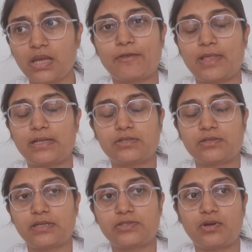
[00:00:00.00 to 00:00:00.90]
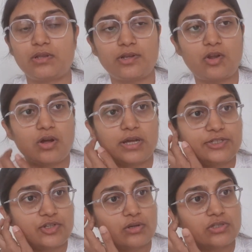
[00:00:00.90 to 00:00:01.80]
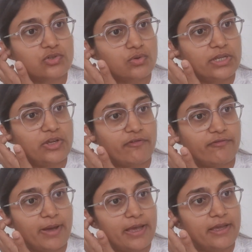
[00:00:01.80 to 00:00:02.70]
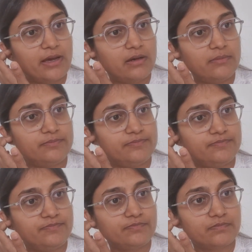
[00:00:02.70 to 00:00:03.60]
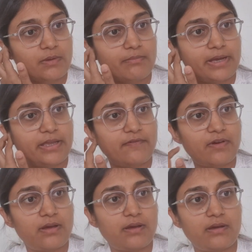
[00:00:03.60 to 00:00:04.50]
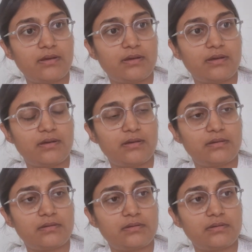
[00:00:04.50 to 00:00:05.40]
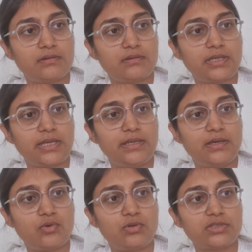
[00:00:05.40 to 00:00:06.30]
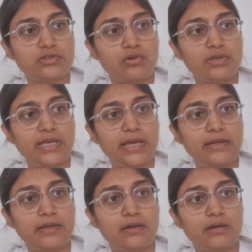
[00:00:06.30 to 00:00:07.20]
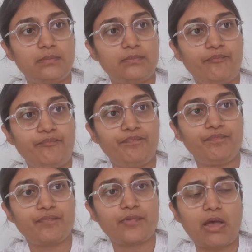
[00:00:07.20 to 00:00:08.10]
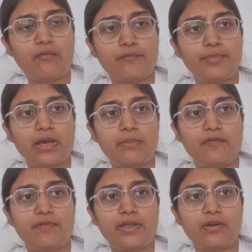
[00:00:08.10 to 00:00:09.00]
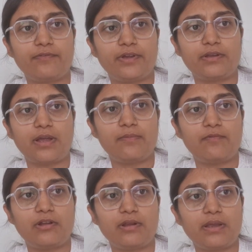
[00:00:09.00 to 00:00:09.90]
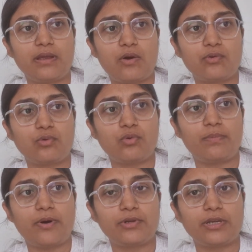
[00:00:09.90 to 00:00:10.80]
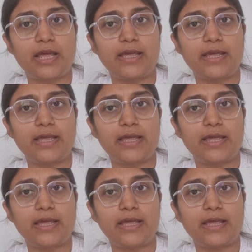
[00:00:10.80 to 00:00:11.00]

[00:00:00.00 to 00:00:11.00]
So that's all the long and short story of my Bhairava 10-year-old story, and now I've become aware of it. I'm wondering how to go about it.